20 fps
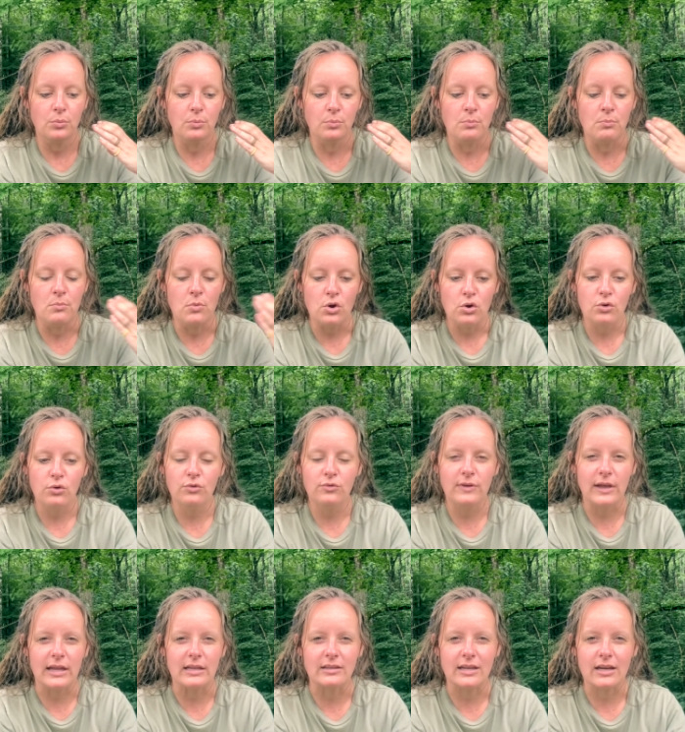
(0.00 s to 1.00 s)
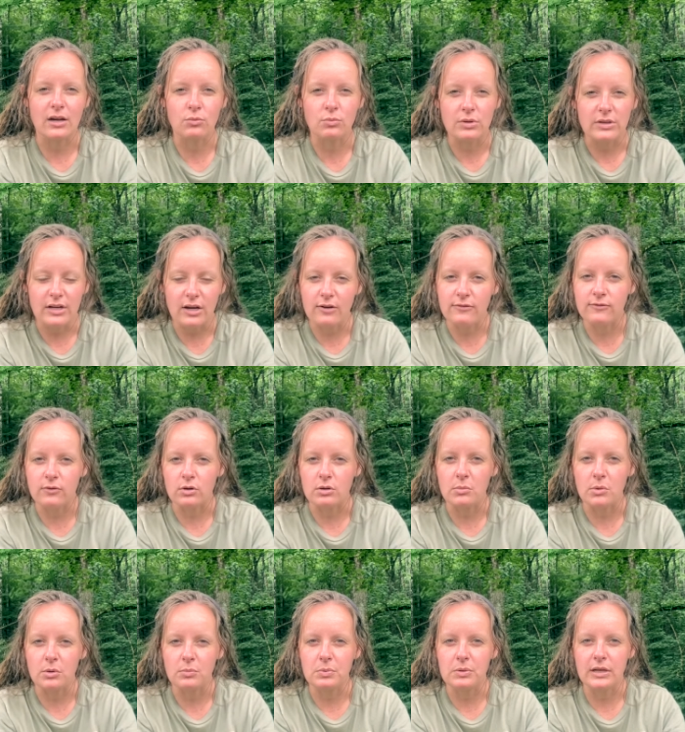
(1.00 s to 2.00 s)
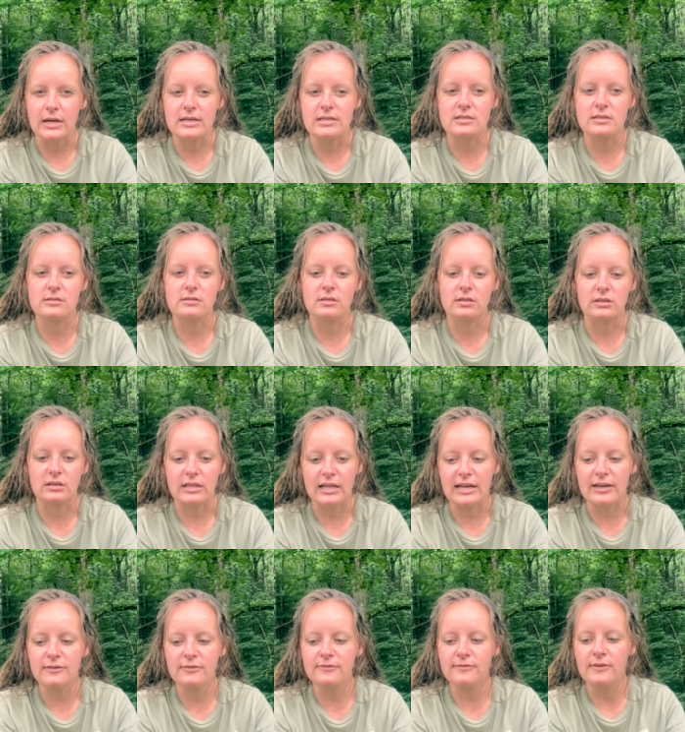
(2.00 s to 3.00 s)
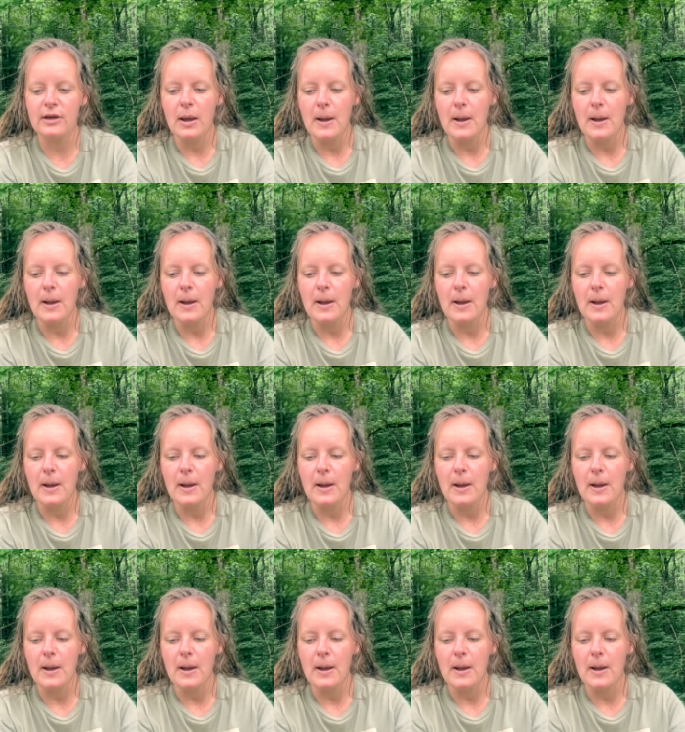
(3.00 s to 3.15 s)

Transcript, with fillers: move in like a really affordable place to live,